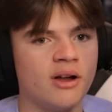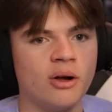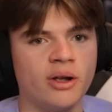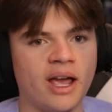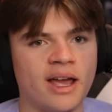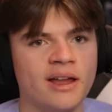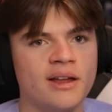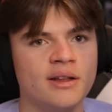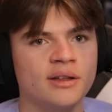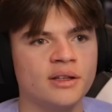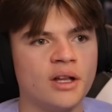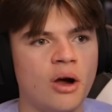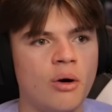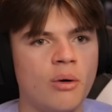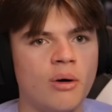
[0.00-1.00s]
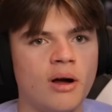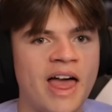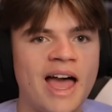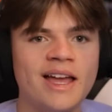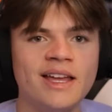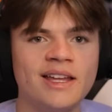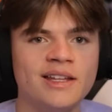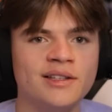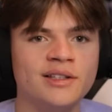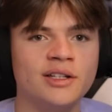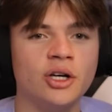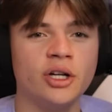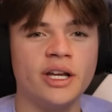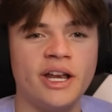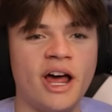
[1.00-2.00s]
Okay, so that is
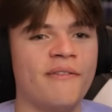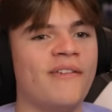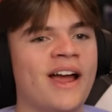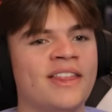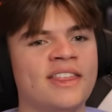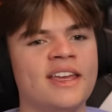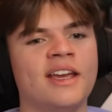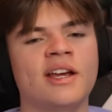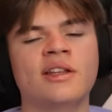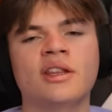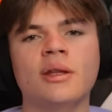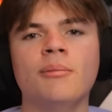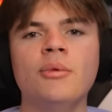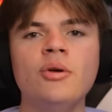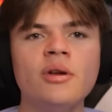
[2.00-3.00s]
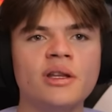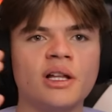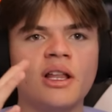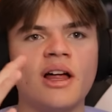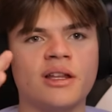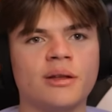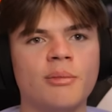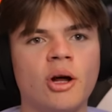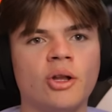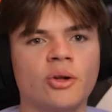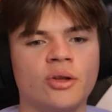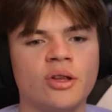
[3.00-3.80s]
good enough, I think, because the moon is a lot smaller.